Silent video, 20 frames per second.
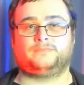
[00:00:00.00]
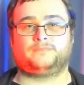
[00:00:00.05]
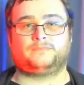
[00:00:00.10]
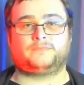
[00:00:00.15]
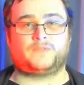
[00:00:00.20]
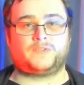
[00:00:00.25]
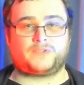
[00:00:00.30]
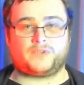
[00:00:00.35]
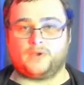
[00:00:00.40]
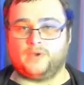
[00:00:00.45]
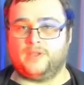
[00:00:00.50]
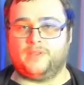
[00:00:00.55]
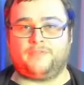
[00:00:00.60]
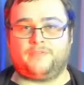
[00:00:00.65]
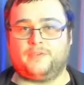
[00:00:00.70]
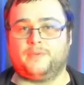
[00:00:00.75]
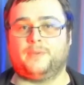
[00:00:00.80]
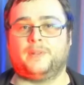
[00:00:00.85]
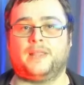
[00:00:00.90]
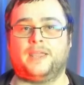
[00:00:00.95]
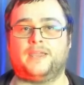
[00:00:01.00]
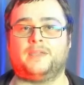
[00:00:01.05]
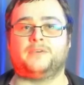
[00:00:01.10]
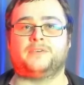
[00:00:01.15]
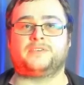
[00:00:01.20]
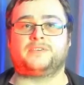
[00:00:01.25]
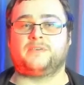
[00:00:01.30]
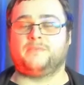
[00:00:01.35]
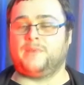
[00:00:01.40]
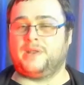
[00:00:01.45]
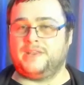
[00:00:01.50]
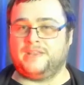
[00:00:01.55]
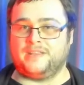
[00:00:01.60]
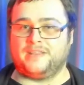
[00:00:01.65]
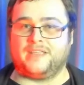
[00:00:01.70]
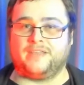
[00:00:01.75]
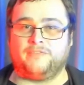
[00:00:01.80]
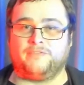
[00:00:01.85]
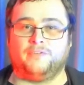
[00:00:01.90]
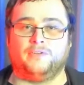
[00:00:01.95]
So if you were like us and when you
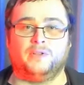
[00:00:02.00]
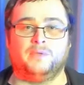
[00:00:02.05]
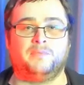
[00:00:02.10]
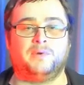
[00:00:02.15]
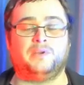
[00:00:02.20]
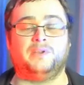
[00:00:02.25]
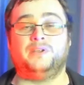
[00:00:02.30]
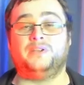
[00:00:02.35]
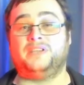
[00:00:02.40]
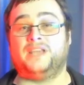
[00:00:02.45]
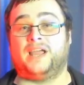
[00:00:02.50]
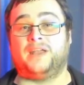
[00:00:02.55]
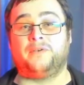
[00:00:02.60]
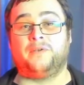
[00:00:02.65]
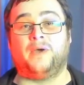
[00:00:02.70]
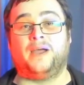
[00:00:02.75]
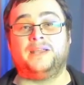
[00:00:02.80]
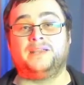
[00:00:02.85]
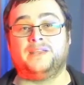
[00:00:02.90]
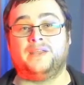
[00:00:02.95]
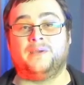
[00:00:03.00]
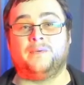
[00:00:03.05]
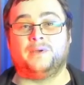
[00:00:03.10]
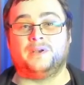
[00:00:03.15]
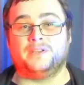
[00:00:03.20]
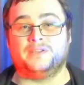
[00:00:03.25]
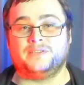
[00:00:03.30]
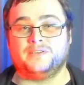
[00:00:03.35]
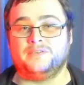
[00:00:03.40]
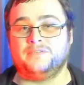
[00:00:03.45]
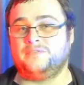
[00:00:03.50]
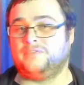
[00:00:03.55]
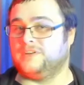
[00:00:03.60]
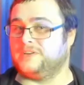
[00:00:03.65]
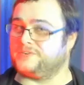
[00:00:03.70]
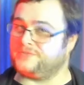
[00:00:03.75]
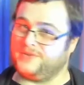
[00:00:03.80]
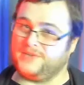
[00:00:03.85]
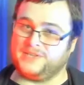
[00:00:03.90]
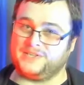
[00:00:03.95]
get follow botted you had no idea what to do,
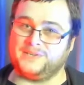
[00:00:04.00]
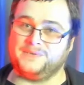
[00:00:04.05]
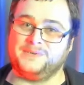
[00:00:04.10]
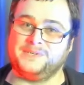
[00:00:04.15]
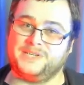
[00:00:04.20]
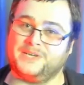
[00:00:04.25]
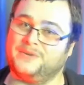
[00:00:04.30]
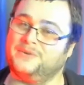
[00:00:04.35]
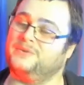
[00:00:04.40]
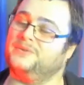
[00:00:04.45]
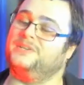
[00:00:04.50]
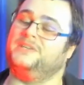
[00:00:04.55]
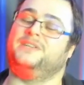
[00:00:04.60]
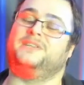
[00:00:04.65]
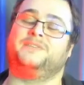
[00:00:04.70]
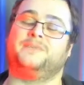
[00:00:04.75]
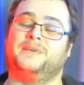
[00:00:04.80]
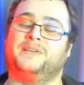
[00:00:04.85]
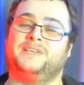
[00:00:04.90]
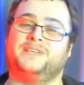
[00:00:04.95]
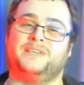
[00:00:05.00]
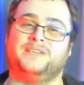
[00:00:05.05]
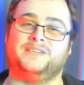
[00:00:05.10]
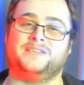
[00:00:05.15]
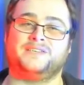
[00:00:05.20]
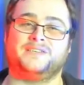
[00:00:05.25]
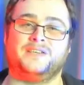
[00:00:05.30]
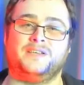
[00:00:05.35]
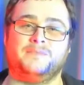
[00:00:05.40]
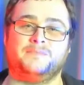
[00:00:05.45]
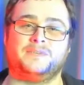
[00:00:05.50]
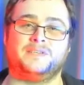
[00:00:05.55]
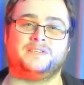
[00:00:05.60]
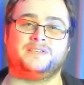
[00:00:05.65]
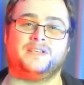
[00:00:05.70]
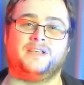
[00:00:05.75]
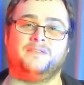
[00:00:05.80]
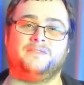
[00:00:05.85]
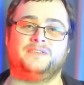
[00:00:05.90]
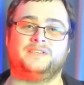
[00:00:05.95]
first thing you do is you go to Twitch's terms and
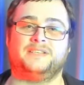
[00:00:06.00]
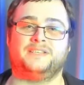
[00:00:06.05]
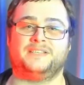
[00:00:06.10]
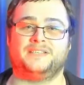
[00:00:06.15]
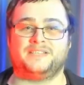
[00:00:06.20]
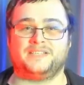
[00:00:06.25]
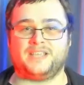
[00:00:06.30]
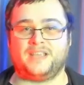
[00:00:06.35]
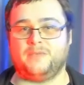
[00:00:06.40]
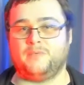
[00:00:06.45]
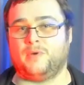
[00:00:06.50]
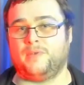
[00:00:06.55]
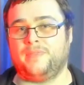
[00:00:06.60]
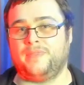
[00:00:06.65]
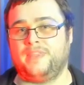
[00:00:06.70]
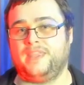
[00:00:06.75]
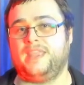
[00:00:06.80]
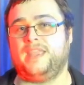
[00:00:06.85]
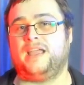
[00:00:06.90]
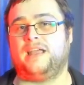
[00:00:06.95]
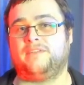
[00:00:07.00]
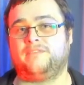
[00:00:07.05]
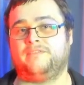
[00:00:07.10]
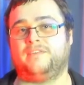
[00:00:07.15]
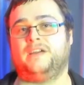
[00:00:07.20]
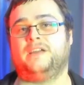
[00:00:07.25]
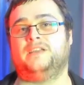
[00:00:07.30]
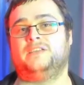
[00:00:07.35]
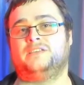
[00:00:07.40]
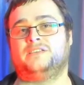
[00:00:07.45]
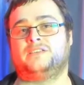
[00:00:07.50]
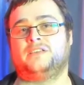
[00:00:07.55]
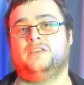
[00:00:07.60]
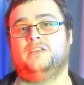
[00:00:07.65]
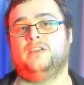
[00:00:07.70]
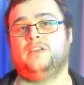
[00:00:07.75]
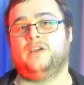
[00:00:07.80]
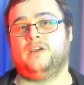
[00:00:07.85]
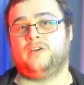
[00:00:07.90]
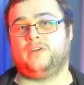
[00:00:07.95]
services and see what they advise
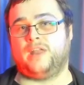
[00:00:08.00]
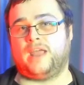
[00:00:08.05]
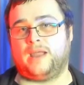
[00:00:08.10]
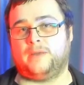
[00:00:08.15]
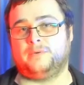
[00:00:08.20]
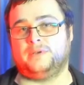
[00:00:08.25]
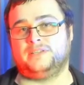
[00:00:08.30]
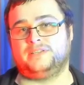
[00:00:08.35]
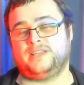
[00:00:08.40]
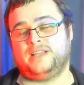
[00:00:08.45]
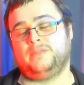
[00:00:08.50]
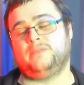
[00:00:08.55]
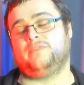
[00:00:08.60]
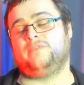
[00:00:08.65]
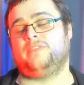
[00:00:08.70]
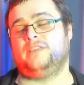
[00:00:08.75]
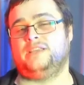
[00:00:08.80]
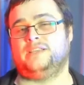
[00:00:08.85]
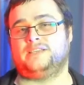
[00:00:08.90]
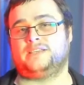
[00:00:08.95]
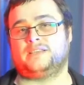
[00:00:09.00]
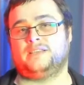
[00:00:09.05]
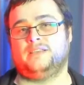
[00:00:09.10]
on how to deal with these.